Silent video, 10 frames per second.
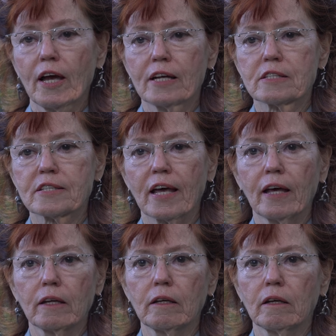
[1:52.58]
and
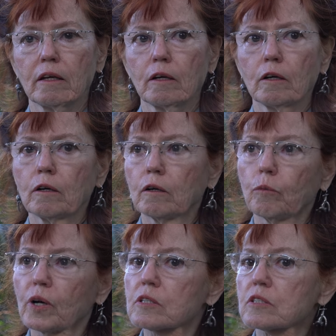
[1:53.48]
said,
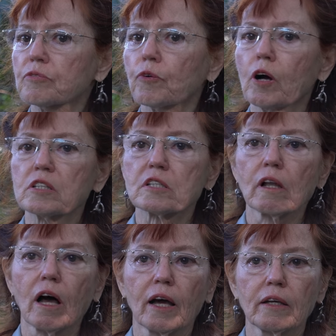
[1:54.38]
where's the frost
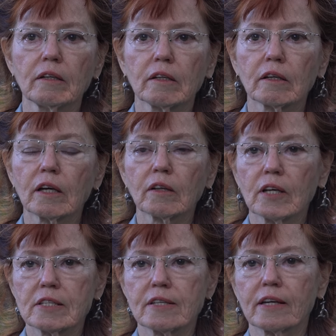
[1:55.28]
line? And
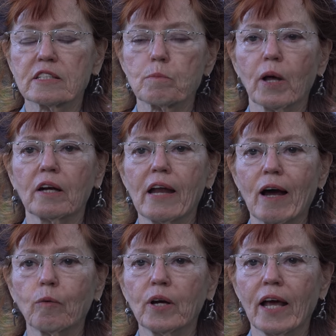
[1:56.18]
they said it's about an
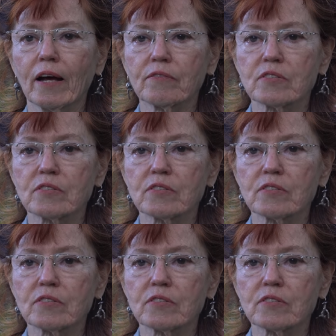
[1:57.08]
hour and a half